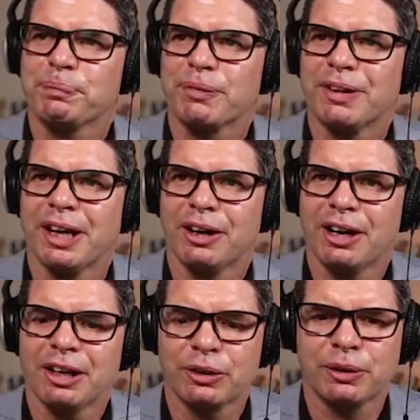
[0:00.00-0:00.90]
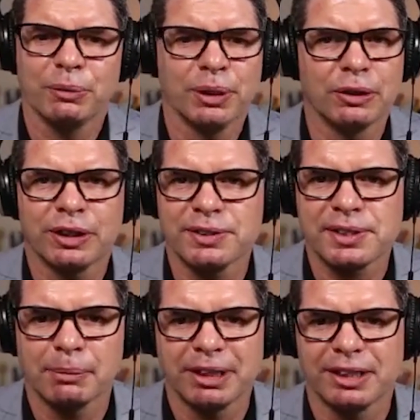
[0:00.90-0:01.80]
Now, we look at
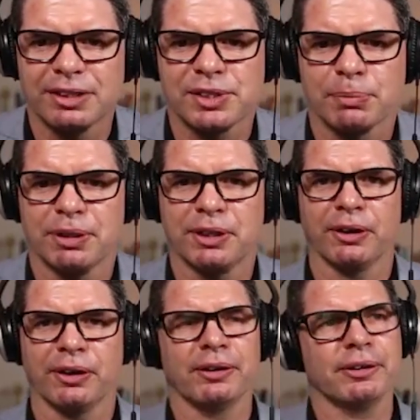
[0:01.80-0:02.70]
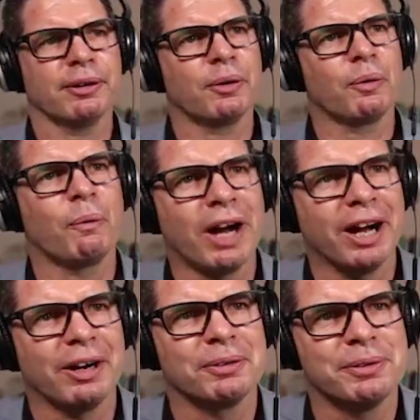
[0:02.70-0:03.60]
some leaders and we go,
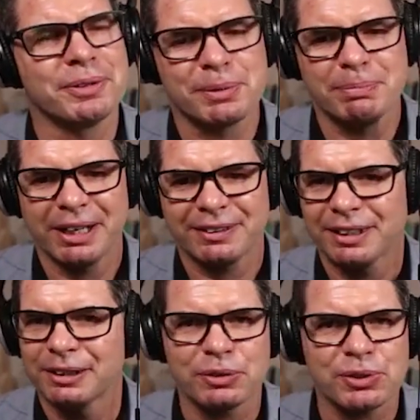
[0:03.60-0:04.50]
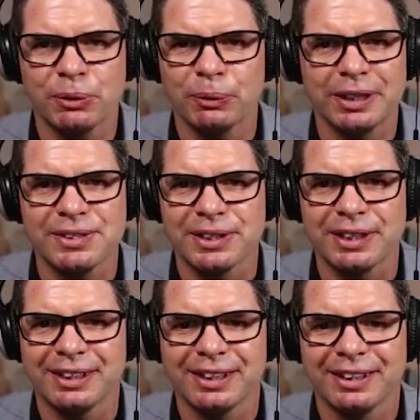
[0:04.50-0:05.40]
wow, you just make that look so
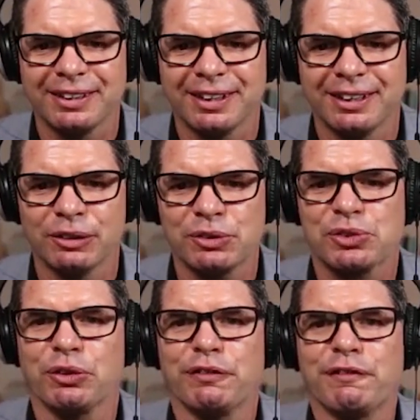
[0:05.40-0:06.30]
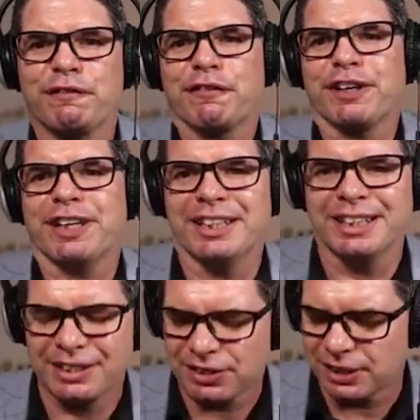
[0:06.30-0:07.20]
easy. It looks so free,
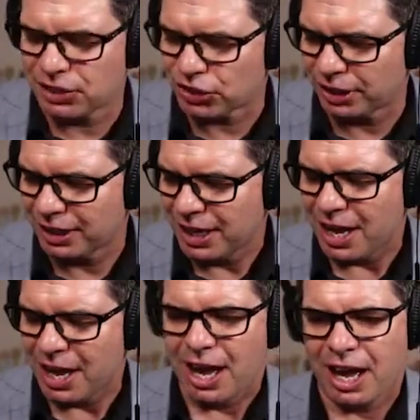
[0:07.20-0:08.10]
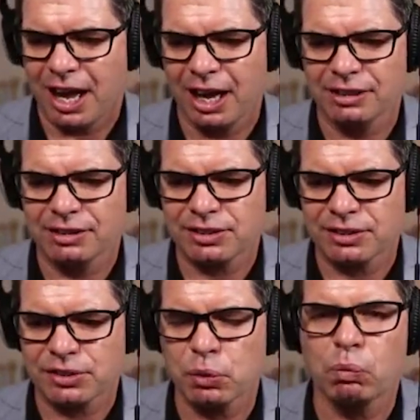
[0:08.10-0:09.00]
etc. And
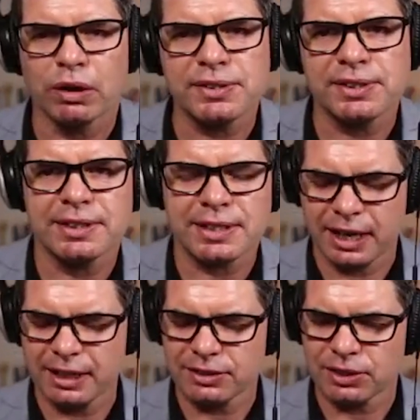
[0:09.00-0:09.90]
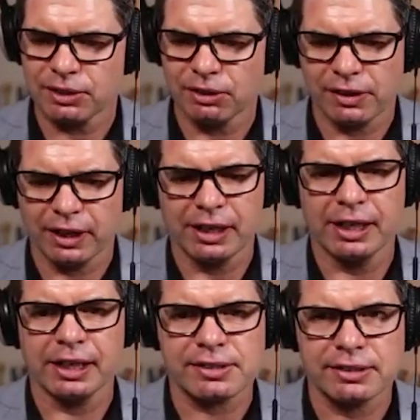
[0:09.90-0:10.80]
so what does it take to go to that
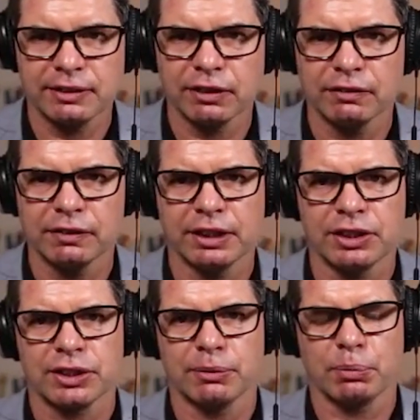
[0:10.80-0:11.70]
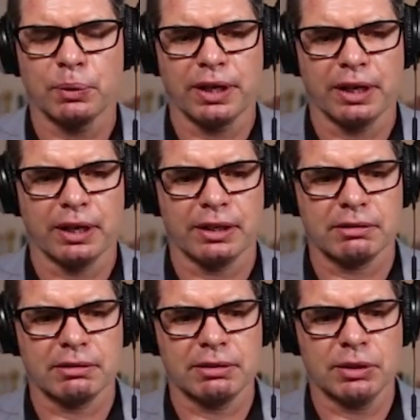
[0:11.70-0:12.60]
next level of leadership where
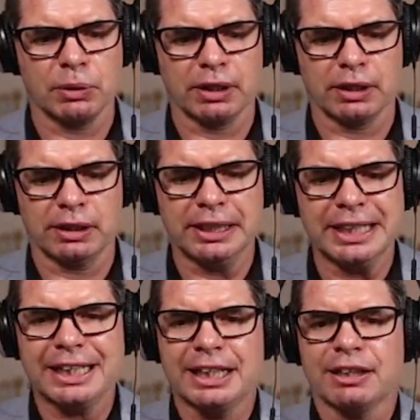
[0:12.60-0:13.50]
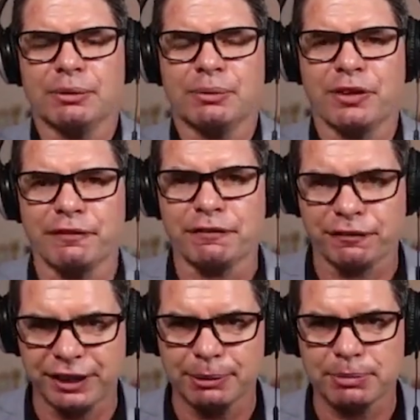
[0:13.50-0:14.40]
you are leading with a
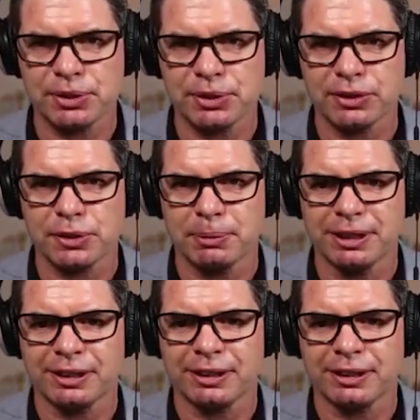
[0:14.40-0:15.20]
freedom, so to speak?